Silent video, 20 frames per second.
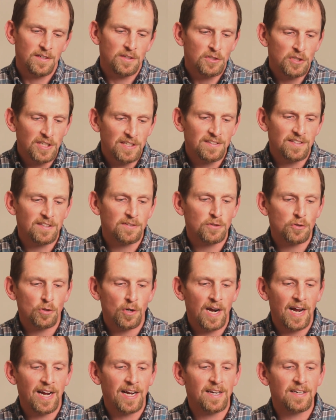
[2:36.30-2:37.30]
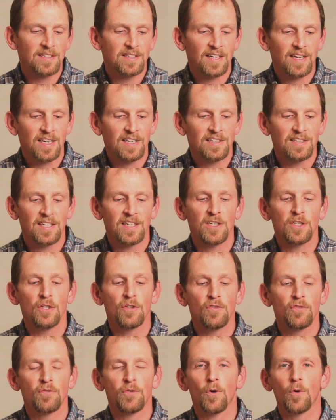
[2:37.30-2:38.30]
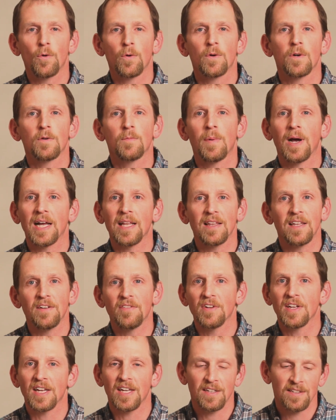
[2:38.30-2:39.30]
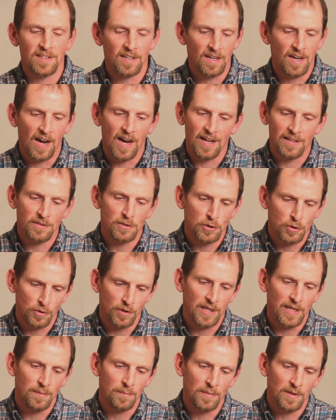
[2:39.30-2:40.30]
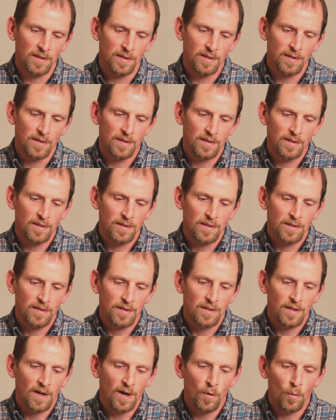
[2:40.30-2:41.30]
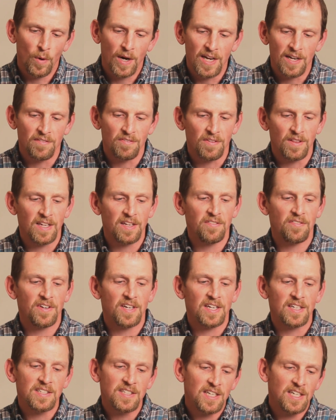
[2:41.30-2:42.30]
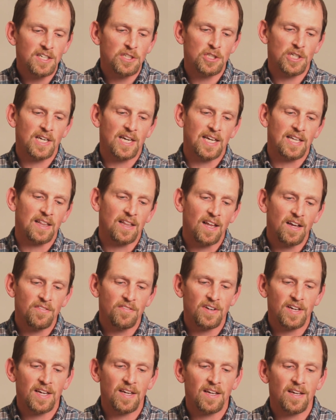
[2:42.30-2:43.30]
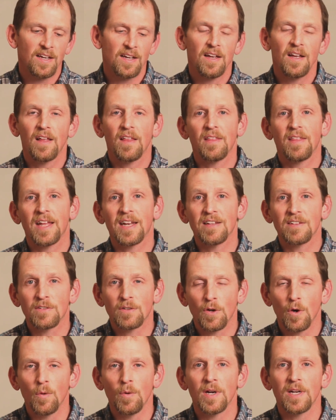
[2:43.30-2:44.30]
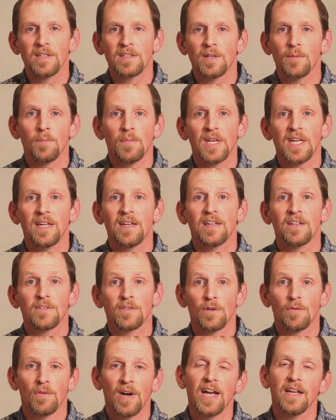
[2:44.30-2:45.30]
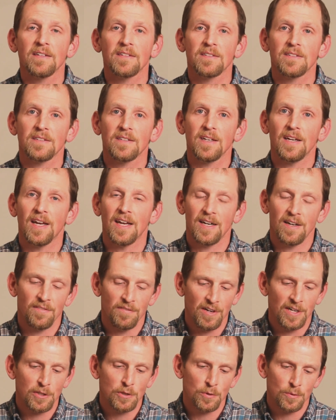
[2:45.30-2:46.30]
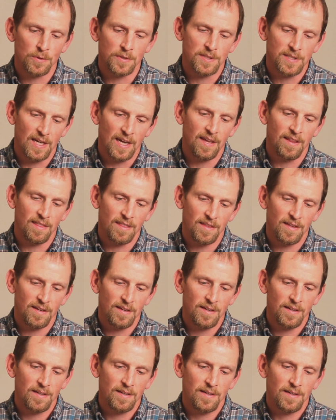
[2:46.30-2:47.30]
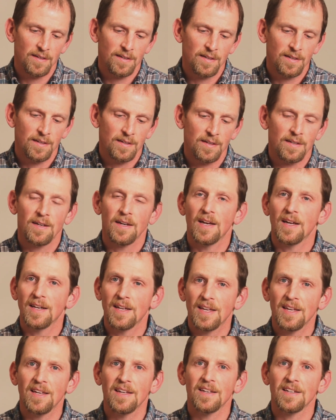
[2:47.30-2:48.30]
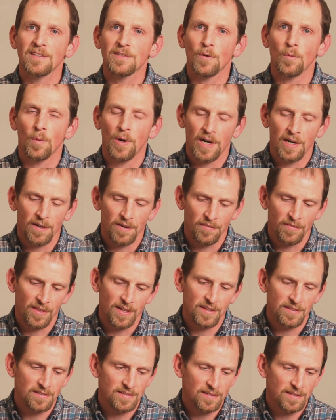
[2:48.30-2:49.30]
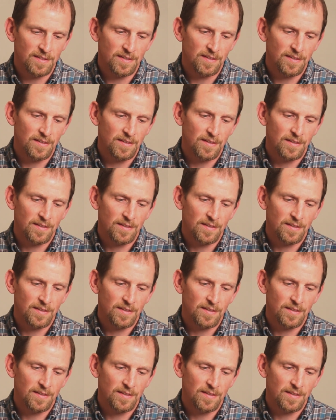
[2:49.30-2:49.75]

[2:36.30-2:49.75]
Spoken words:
Jesus trying to continue forward by living into God's dream, a way of living, teaching, and loving that is going to mean his arrest and eventual death. And he is aware of this.